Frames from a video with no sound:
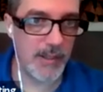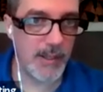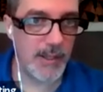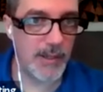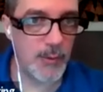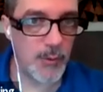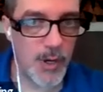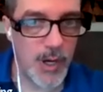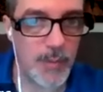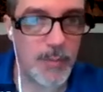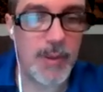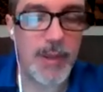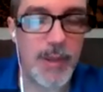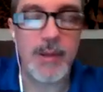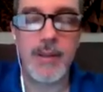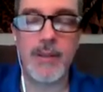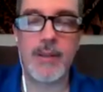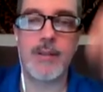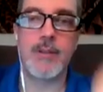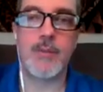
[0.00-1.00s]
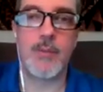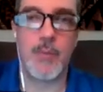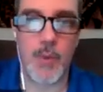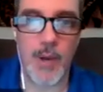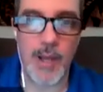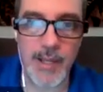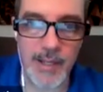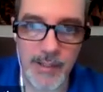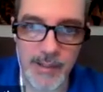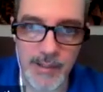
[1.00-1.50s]
and drop it
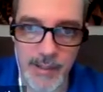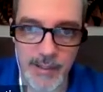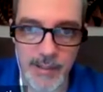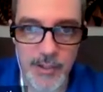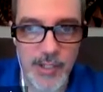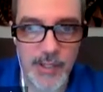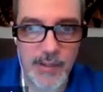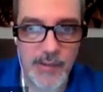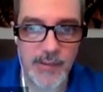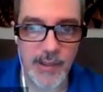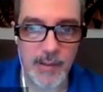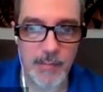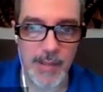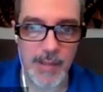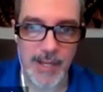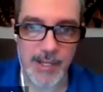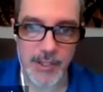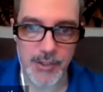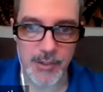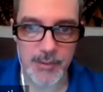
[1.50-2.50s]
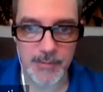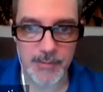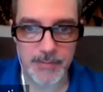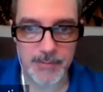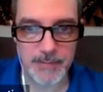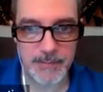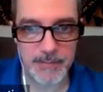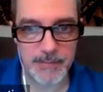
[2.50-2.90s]
right into the Sheet Set Manager.